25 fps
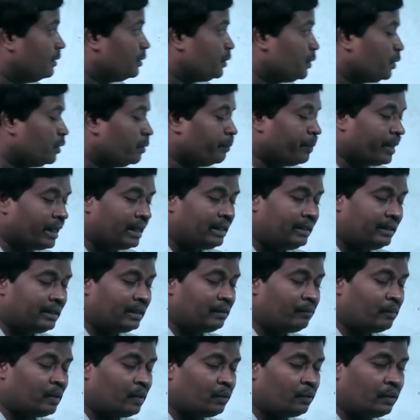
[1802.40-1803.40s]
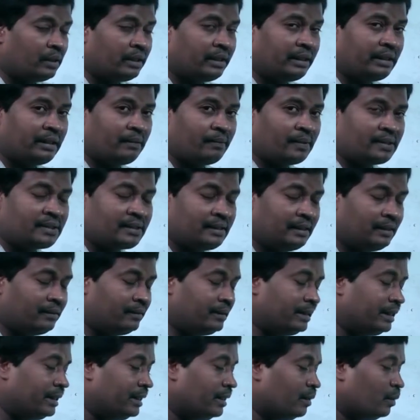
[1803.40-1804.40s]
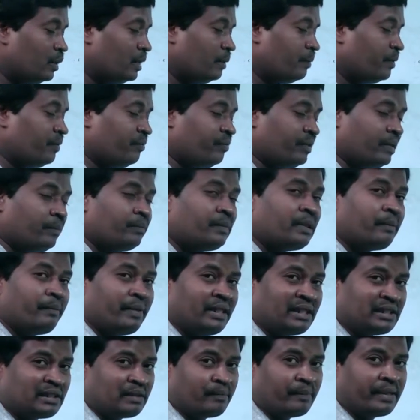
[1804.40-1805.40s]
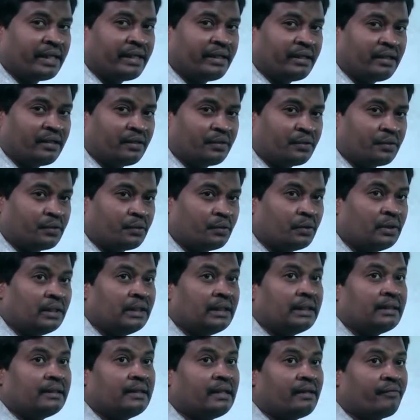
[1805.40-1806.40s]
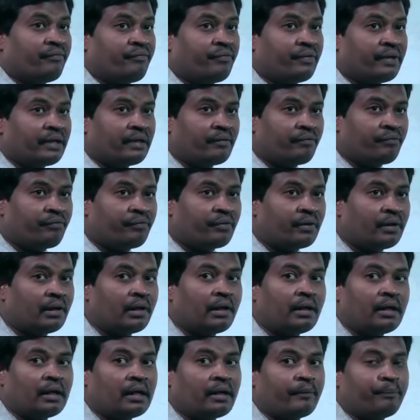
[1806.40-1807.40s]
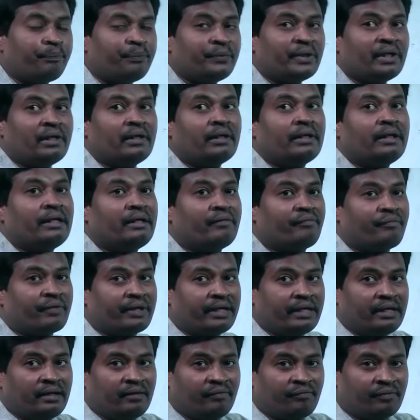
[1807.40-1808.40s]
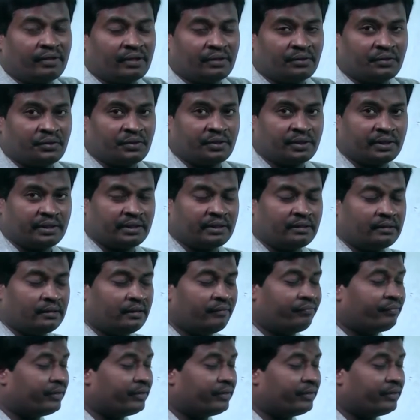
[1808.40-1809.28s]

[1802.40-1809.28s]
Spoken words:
also parenchyma, collenchyma, sclera, they are developed from the meristematic tissue. They perform different function.